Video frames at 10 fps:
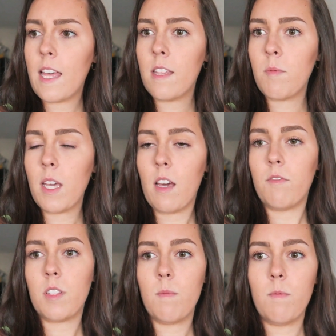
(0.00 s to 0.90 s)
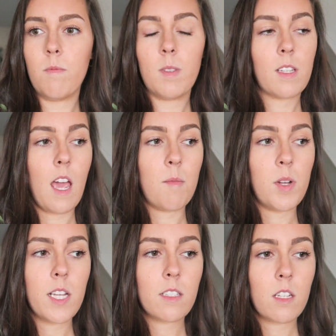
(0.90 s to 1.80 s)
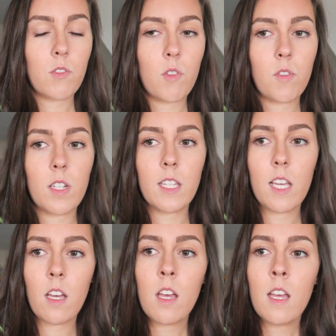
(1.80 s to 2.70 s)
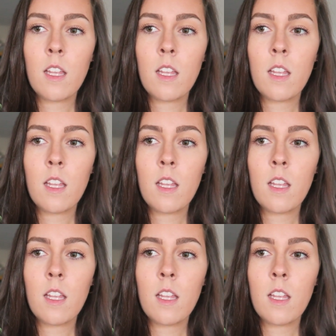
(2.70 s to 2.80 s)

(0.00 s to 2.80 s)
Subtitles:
And then we have some Cadbury eggs left over, and like